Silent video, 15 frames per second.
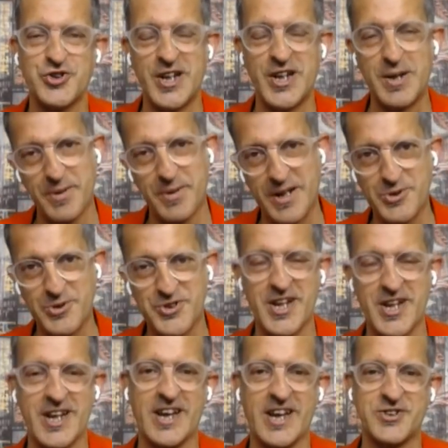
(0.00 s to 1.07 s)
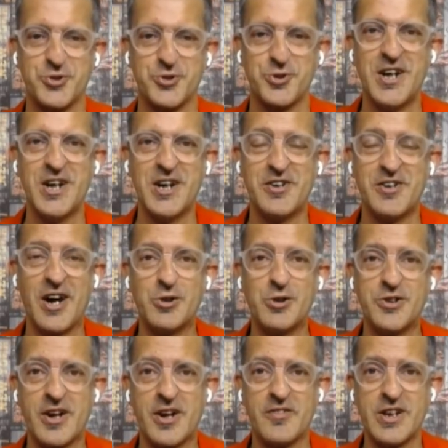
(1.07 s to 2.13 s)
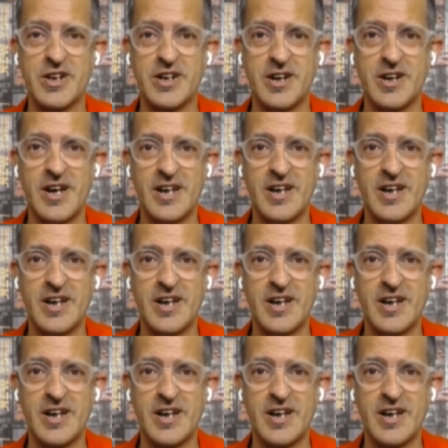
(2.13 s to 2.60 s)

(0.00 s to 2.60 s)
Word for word: Dilip, and he was sitting next to Rahul Dravid. And